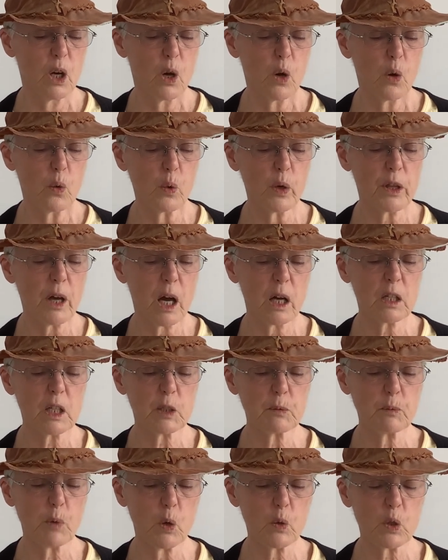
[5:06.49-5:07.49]
With hugs
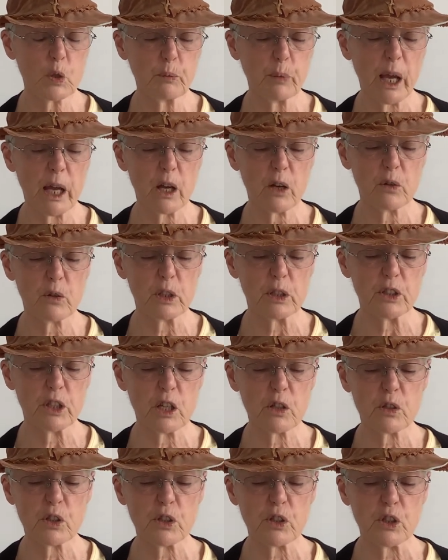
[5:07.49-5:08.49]
most bare and
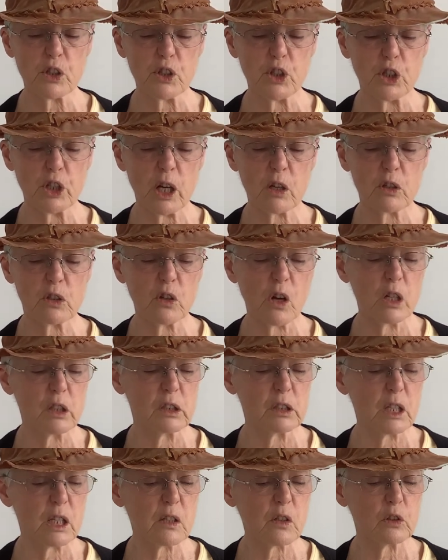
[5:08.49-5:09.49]
tears to share, Dawn
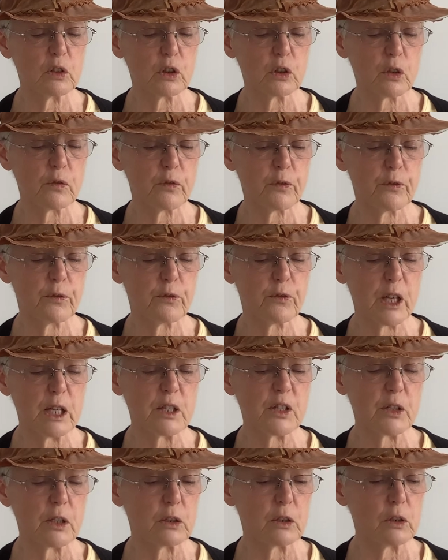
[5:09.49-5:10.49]
nuzzled her
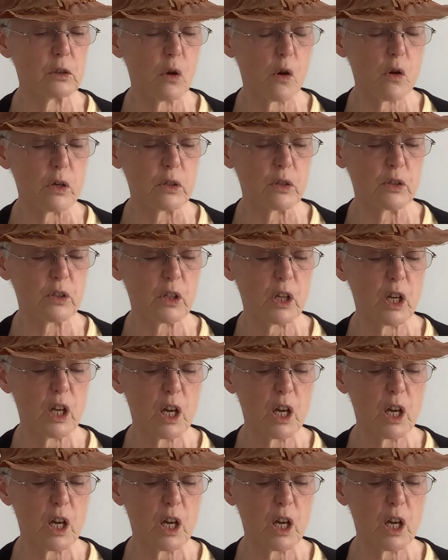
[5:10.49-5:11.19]
face in her horse.